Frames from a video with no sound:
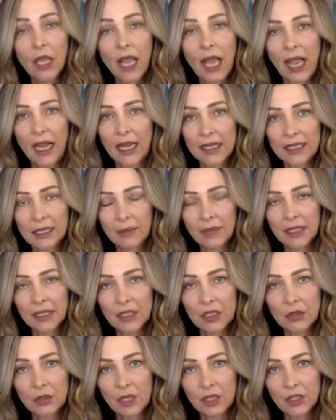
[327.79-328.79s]
academic
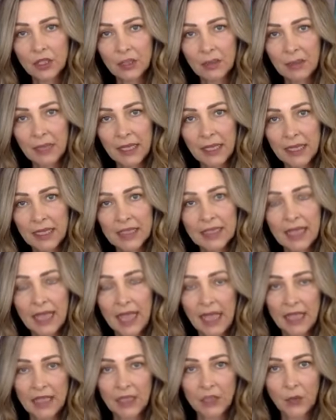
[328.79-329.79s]
instruction minutes,
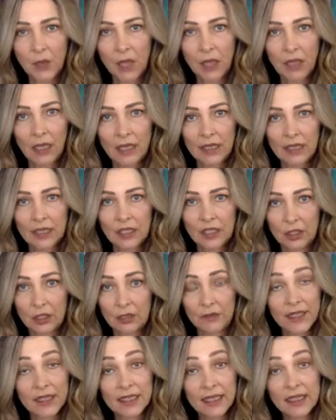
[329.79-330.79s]
as well as the
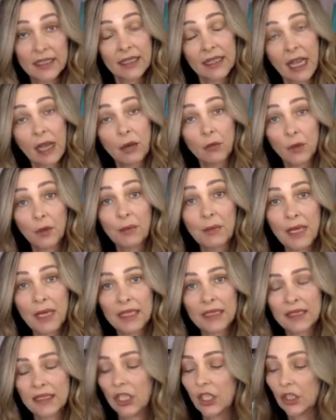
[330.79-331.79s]
services that were
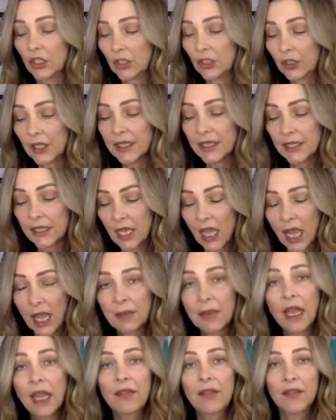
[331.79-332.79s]
missed during the time